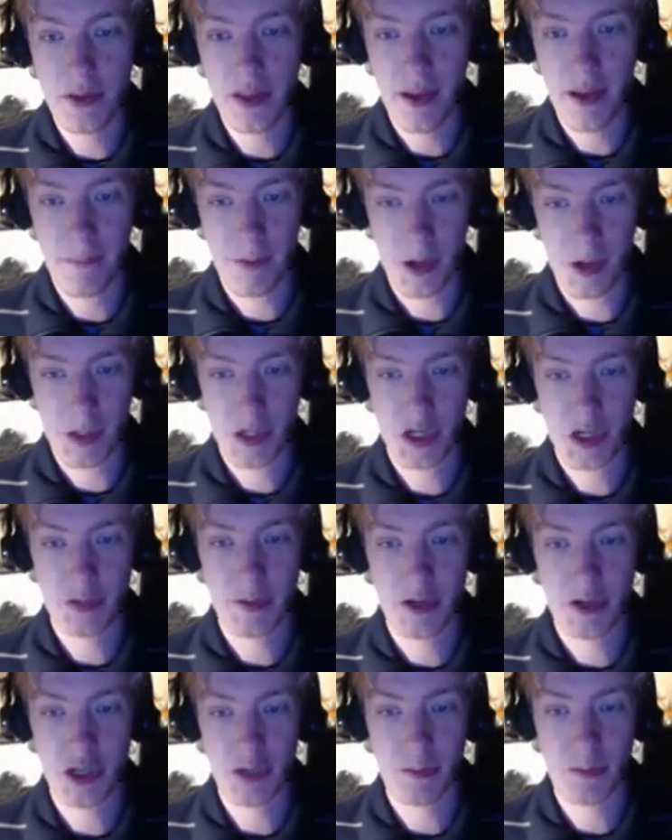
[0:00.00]
that monster,
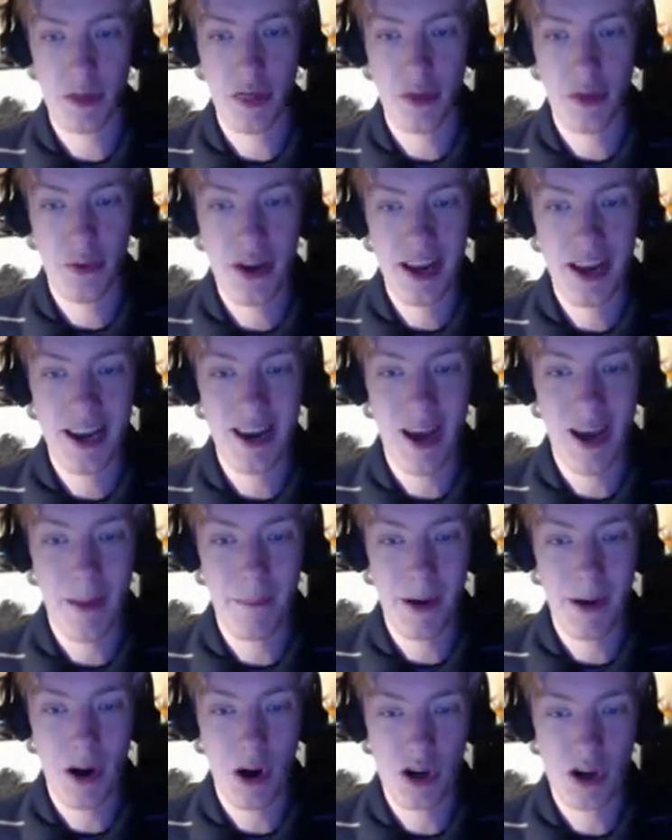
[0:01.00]
special summon 3
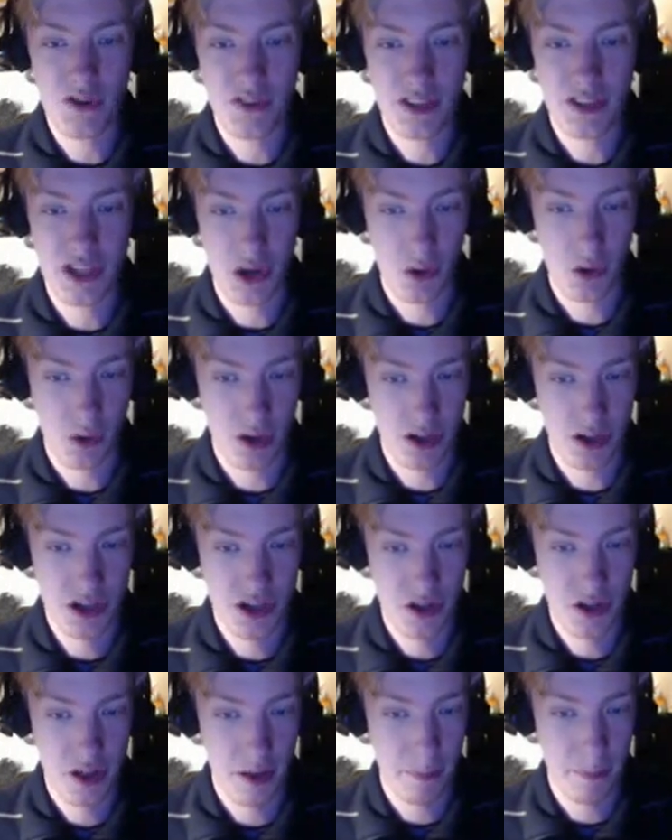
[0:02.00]
Nightmare Archfiend
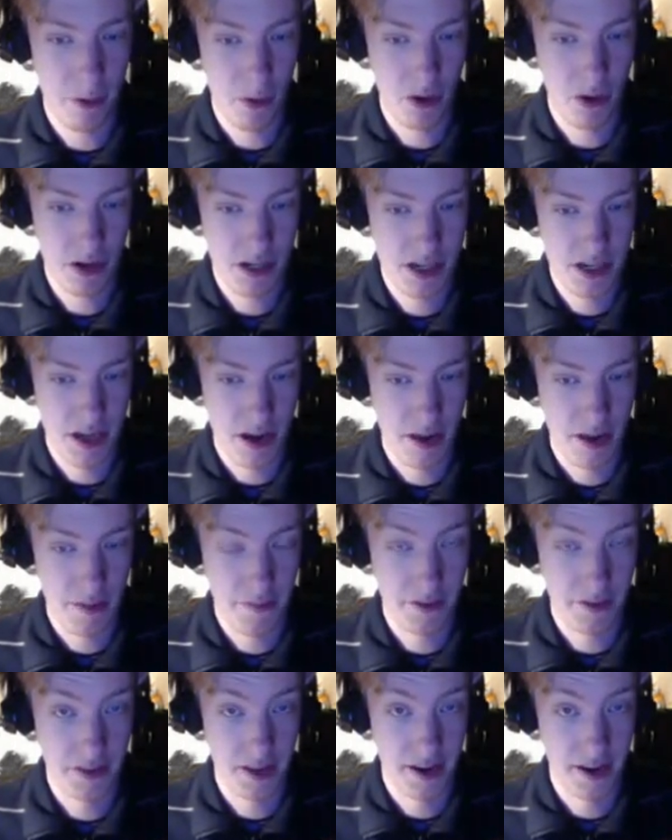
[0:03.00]
tokens to the opponent's side of
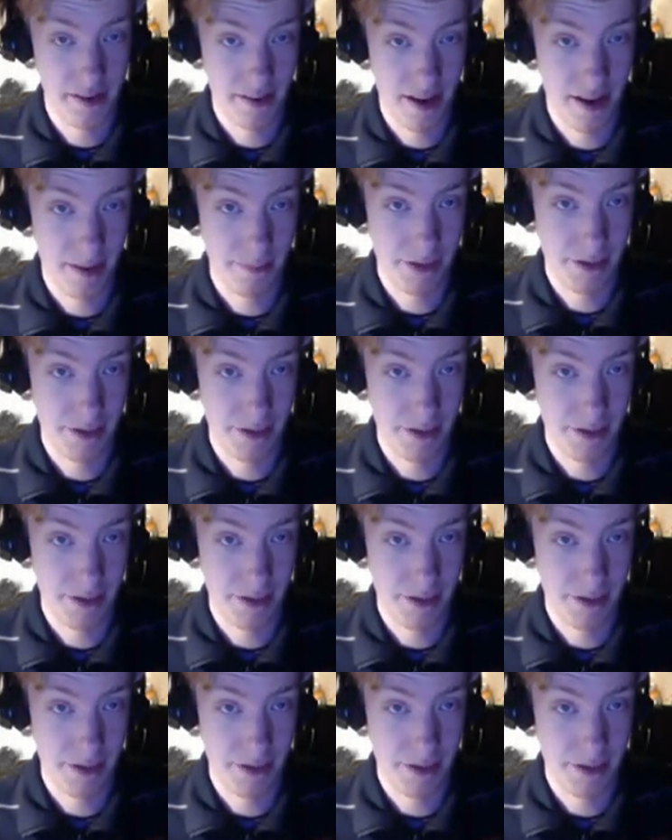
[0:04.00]
the field in attack